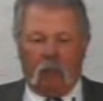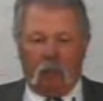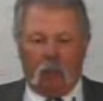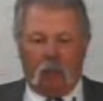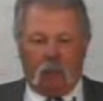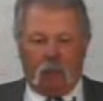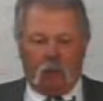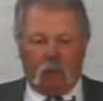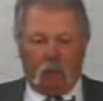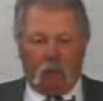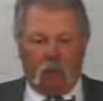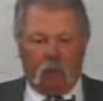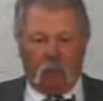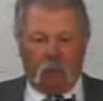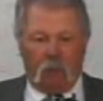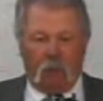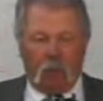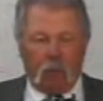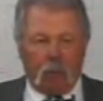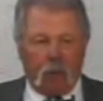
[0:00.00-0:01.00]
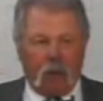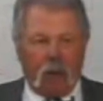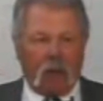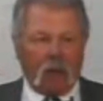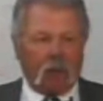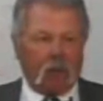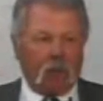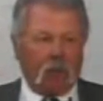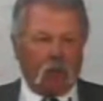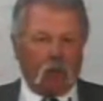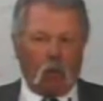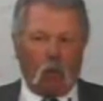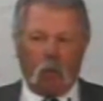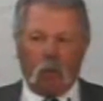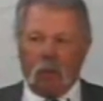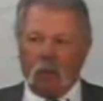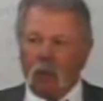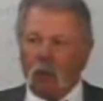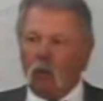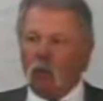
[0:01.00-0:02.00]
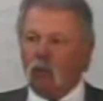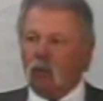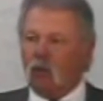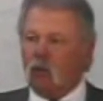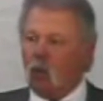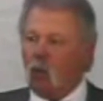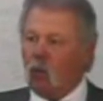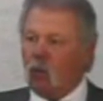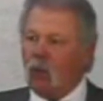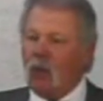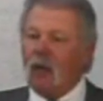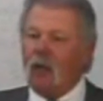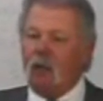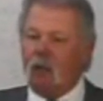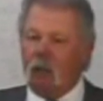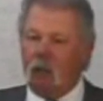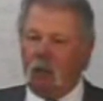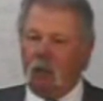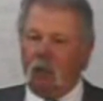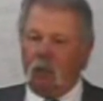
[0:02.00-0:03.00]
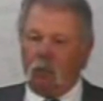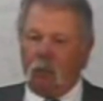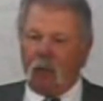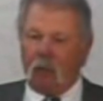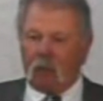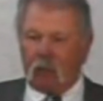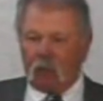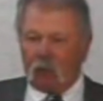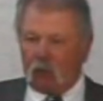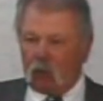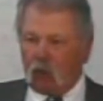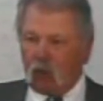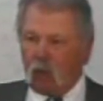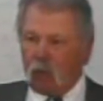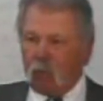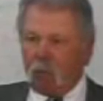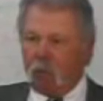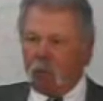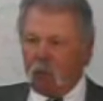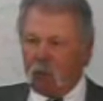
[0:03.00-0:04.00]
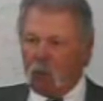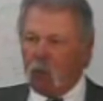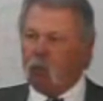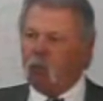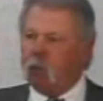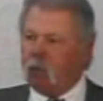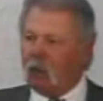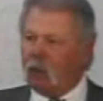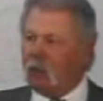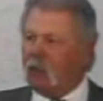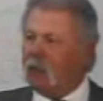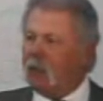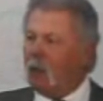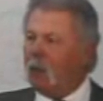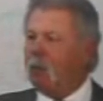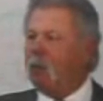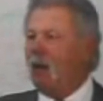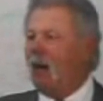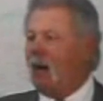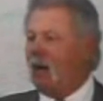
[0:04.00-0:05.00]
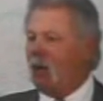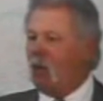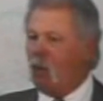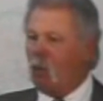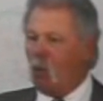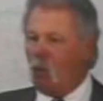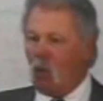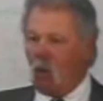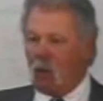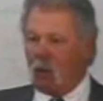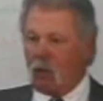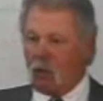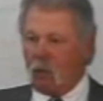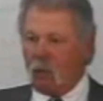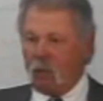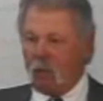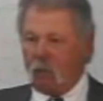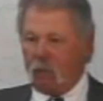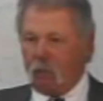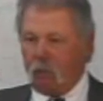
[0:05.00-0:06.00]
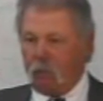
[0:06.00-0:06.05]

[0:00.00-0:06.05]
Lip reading: The impact of the torpedo was so great, it picked the ship completely up out of the water,